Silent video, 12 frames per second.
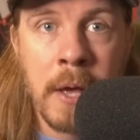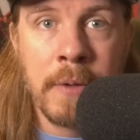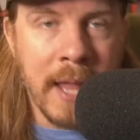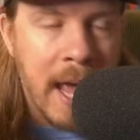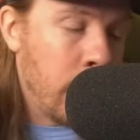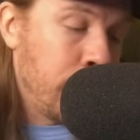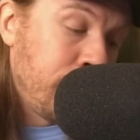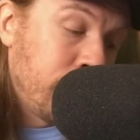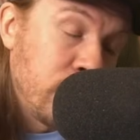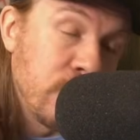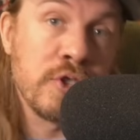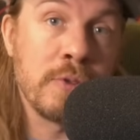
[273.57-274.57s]
Now,
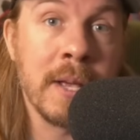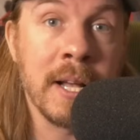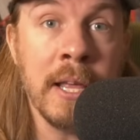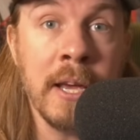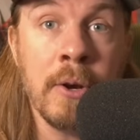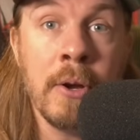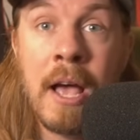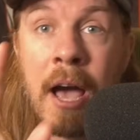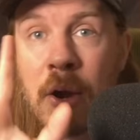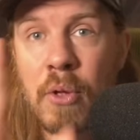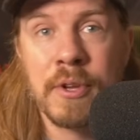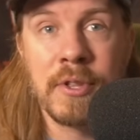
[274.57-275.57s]
just to be clear, I
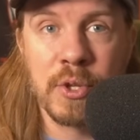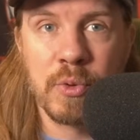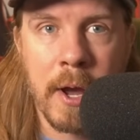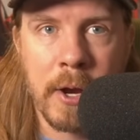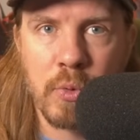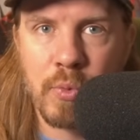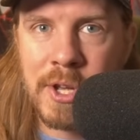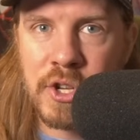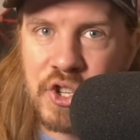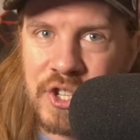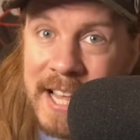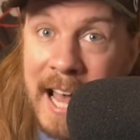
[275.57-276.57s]
don't think this record
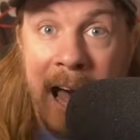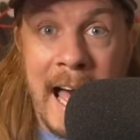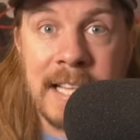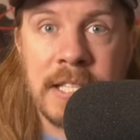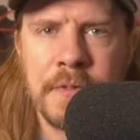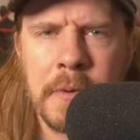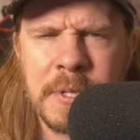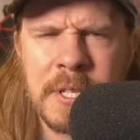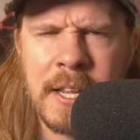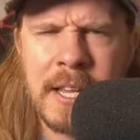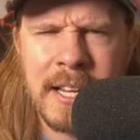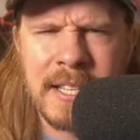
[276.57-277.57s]
reaches the heights of Obsidian,